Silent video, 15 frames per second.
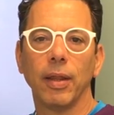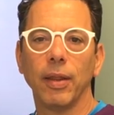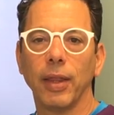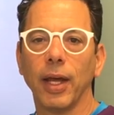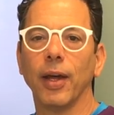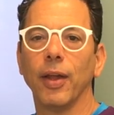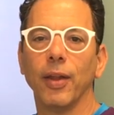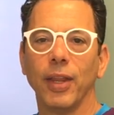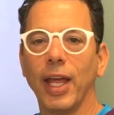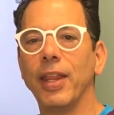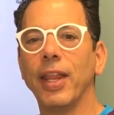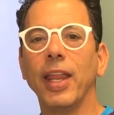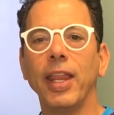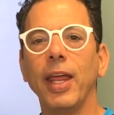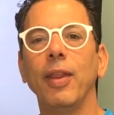the,
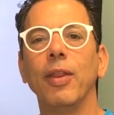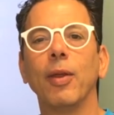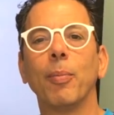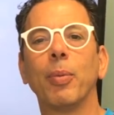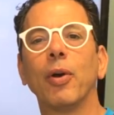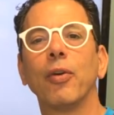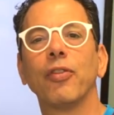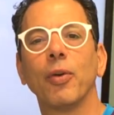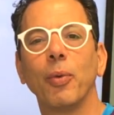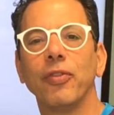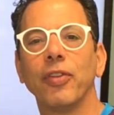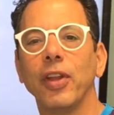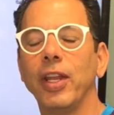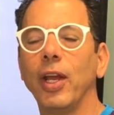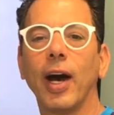and then they, the person
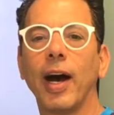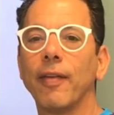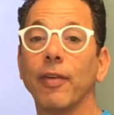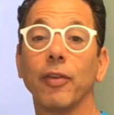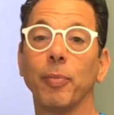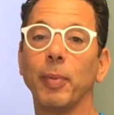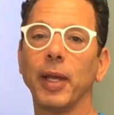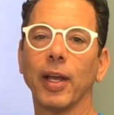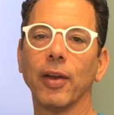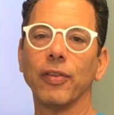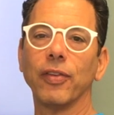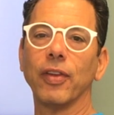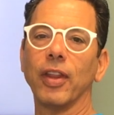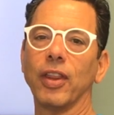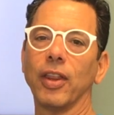was in the office
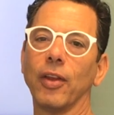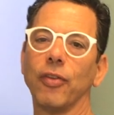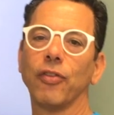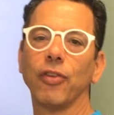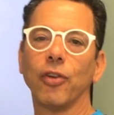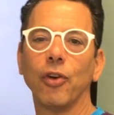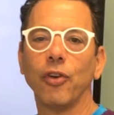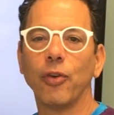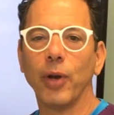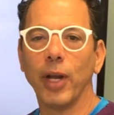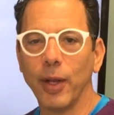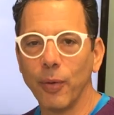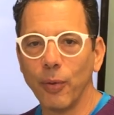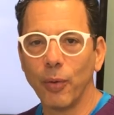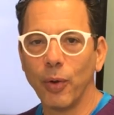because the surgery
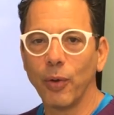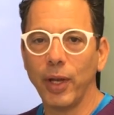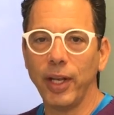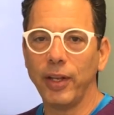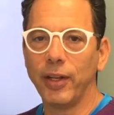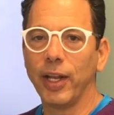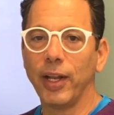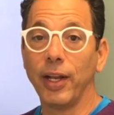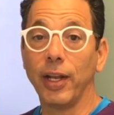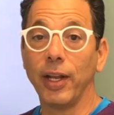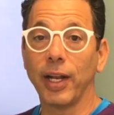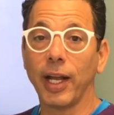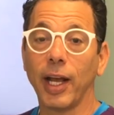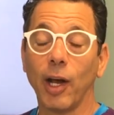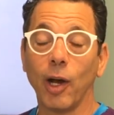it really
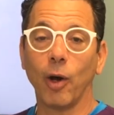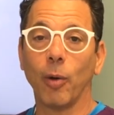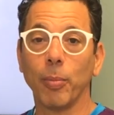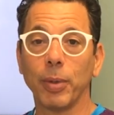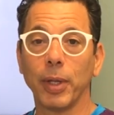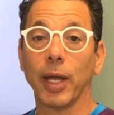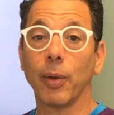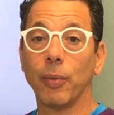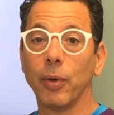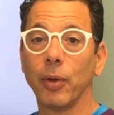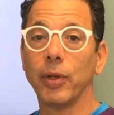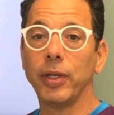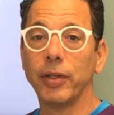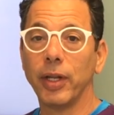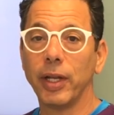didn't help like it
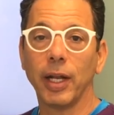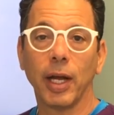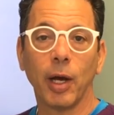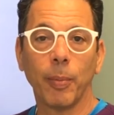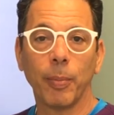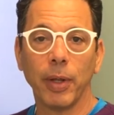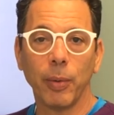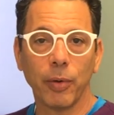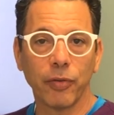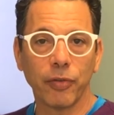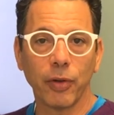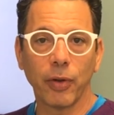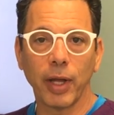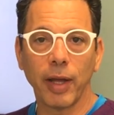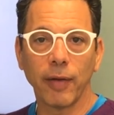really didn't help and they were
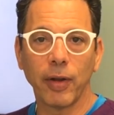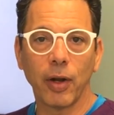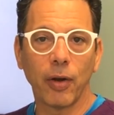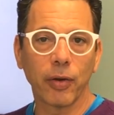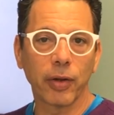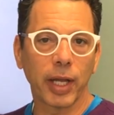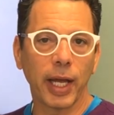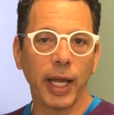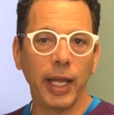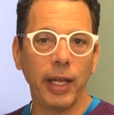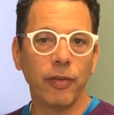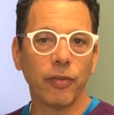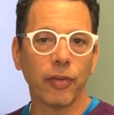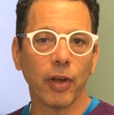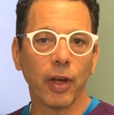still having all
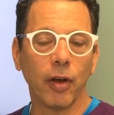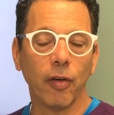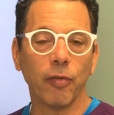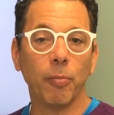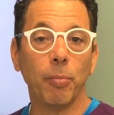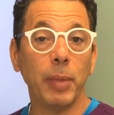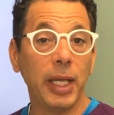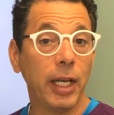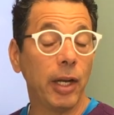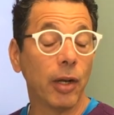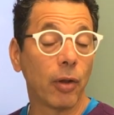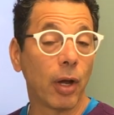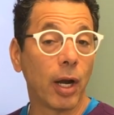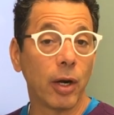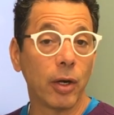kinds of
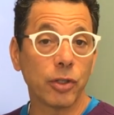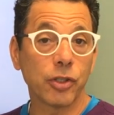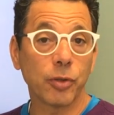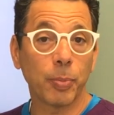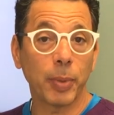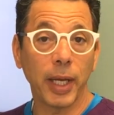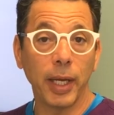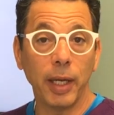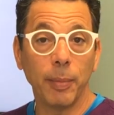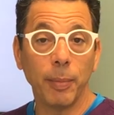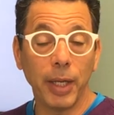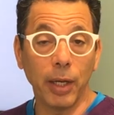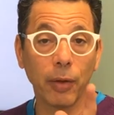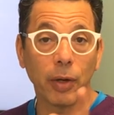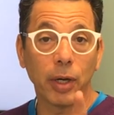medial arch pain
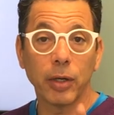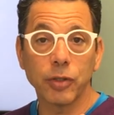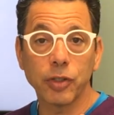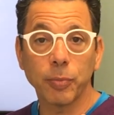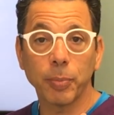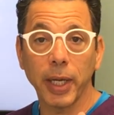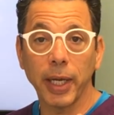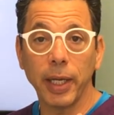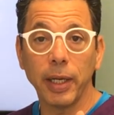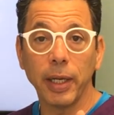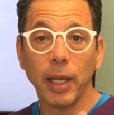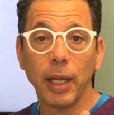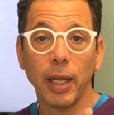medial arch pain